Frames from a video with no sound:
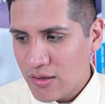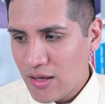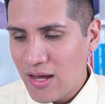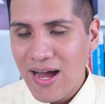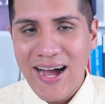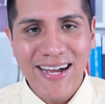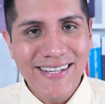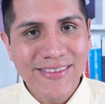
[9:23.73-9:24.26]

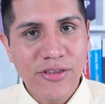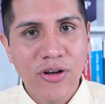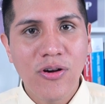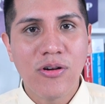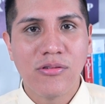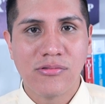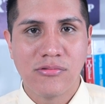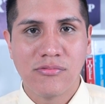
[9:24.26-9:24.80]
uh, I
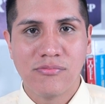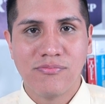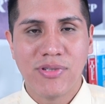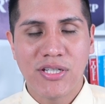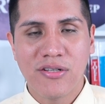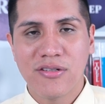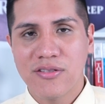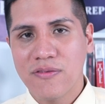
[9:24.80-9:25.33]
know
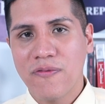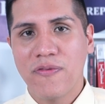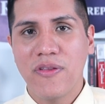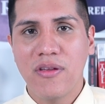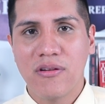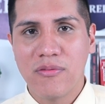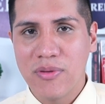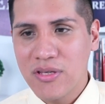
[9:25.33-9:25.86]
because of
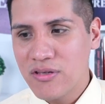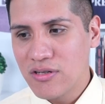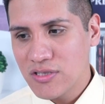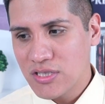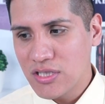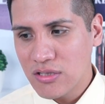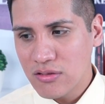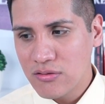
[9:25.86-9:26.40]
the or
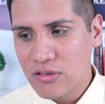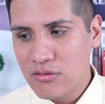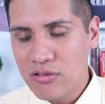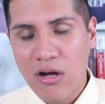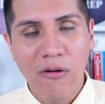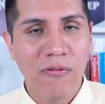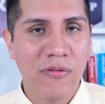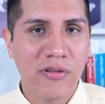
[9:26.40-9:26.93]
because the, the
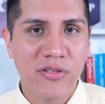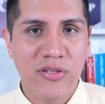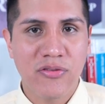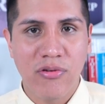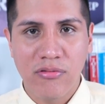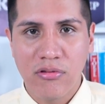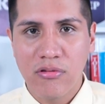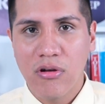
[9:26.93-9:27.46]
TOEFL is
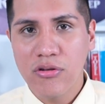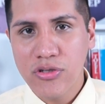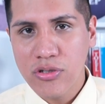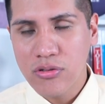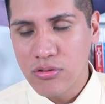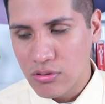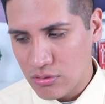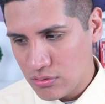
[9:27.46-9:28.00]

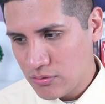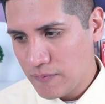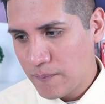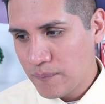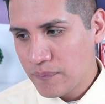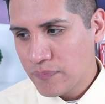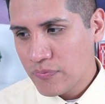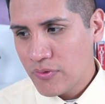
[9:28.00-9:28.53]
chronological,
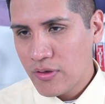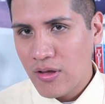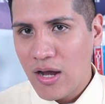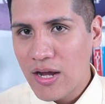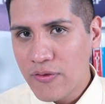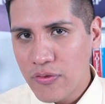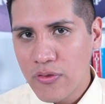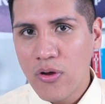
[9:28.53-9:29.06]

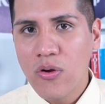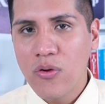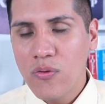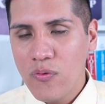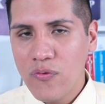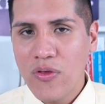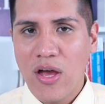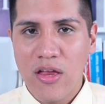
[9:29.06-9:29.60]
I
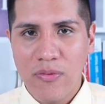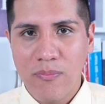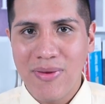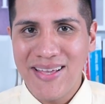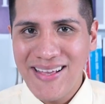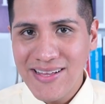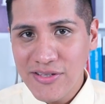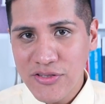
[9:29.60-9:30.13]
know that
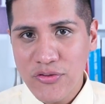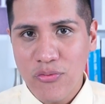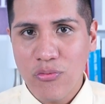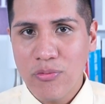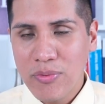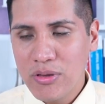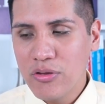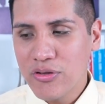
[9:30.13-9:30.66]
my answer
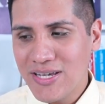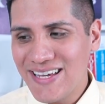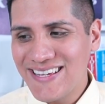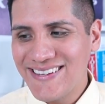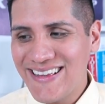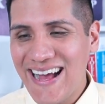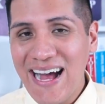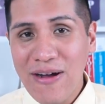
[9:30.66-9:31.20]
will be
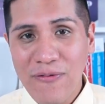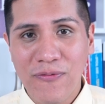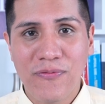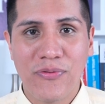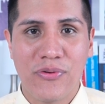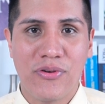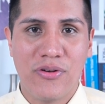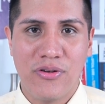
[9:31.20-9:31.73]
located
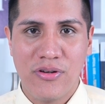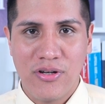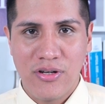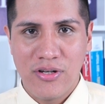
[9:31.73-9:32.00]
after